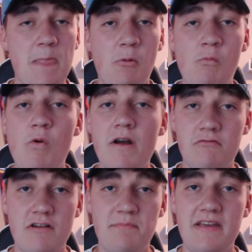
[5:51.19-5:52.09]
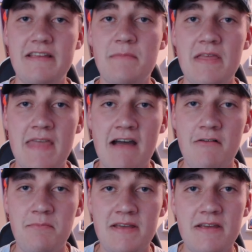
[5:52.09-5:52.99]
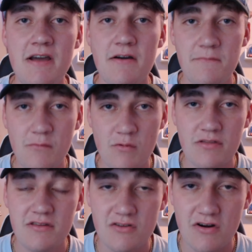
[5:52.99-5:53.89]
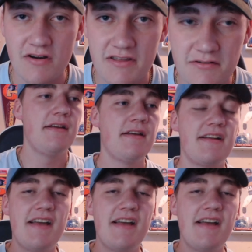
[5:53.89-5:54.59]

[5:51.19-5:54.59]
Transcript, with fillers: what a replacement that would be for the Tar Heels.